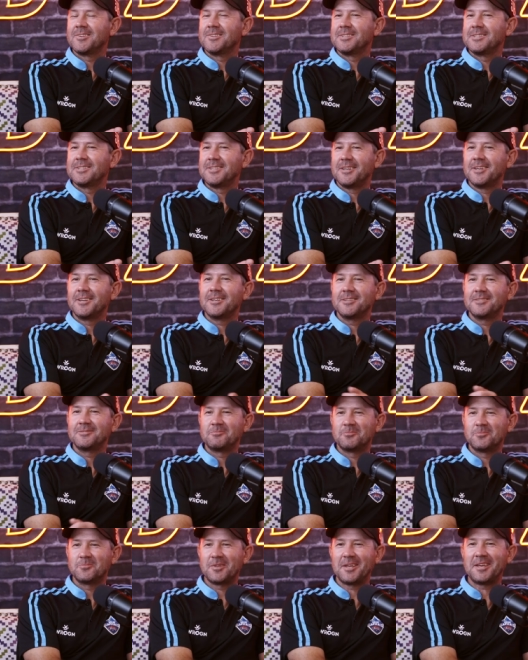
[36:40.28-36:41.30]
Yeah.
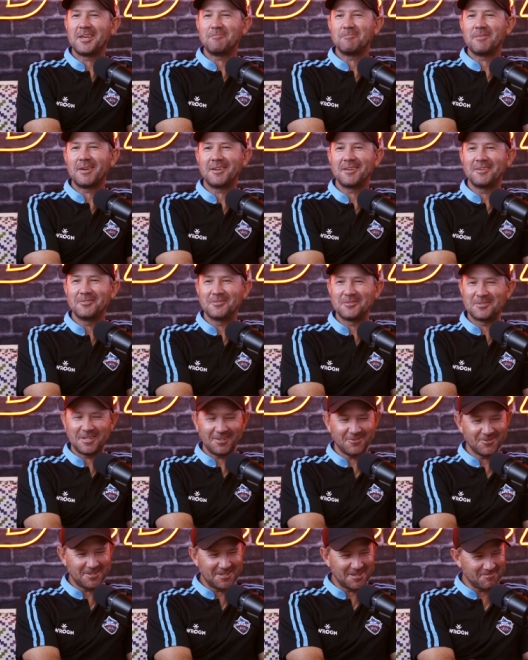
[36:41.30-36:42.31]
The Hitman.
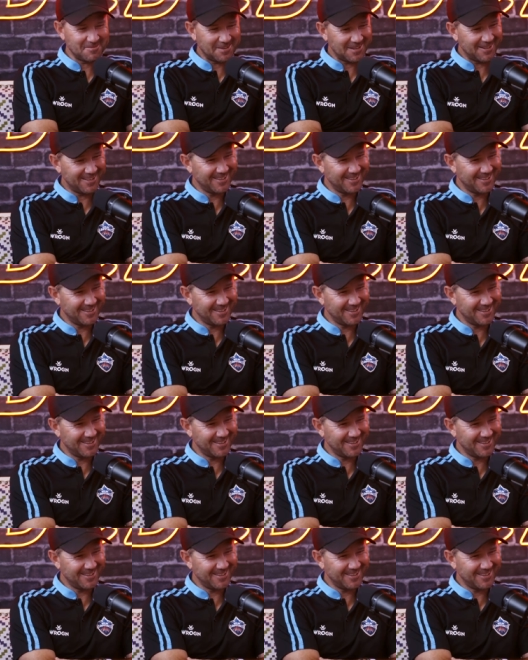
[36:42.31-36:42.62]
Stick with the Hitman.